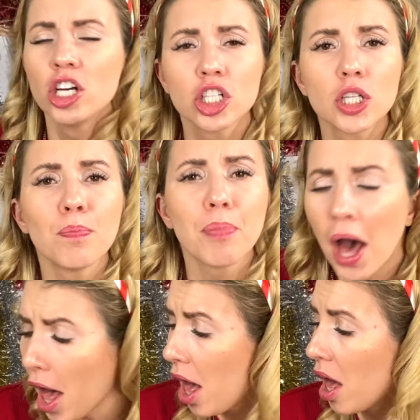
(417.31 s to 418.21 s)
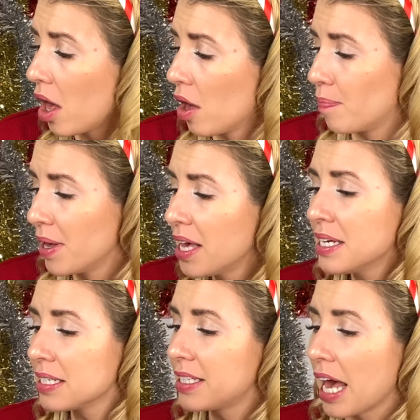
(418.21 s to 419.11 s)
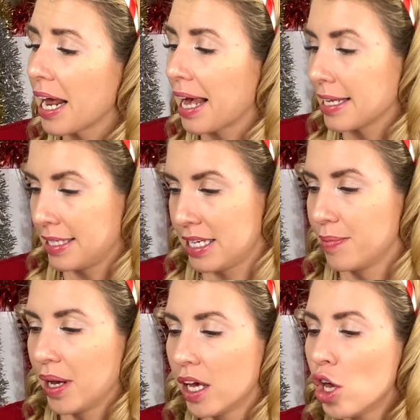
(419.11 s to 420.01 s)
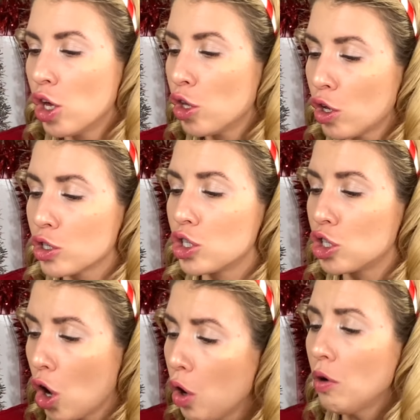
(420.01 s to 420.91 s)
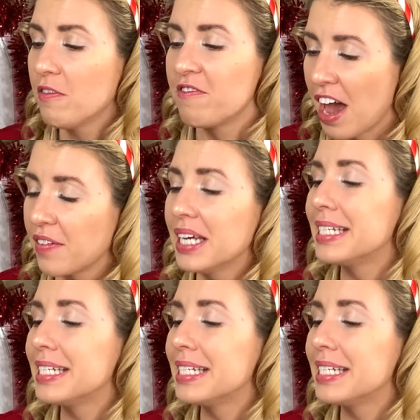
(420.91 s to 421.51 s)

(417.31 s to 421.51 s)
Superb, said a customer. You're so very